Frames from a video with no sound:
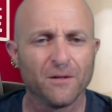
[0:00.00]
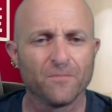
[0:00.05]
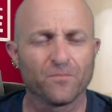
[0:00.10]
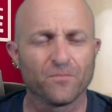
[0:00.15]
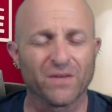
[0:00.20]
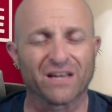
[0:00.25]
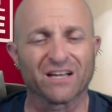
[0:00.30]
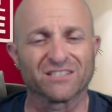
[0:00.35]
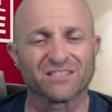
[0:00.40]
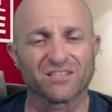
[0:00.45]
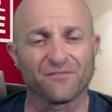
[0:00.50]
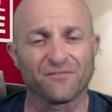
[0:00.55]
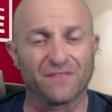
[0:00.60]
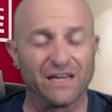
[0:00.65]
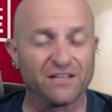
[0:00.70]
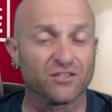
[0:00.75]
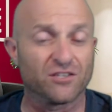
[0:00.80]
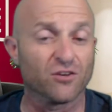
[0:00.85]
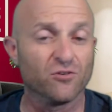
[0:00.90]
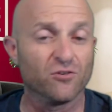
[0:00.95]
because if
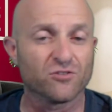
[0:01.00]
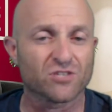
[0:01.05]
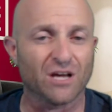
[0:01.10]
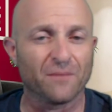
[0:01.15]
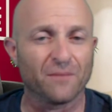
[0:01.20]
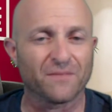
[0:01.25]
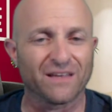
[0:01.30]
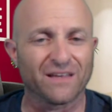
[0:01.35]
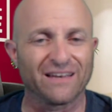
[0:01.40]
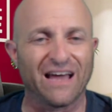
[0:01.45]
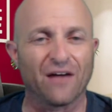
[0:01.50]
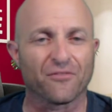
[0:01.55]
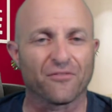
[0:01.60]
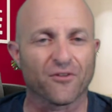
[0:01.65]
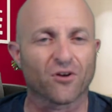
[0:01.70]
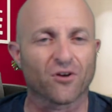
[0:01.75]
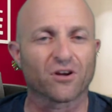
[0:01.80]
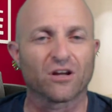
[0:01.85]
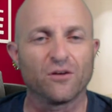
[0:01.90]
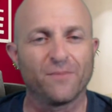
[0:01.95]
they do something, now
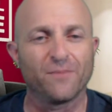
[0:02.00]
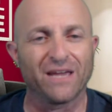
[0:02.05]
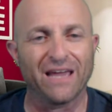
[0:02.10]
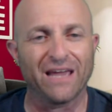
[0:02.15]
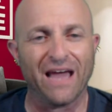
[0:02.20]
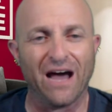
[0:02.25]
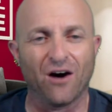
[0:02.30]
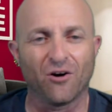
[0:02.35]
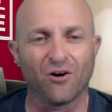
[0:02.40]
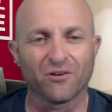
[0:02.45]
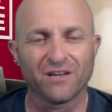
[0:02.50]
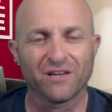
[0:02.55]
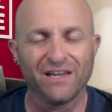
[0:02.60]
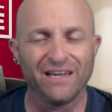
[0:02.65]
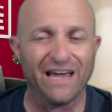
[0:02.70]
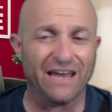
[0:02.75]
they're going to be held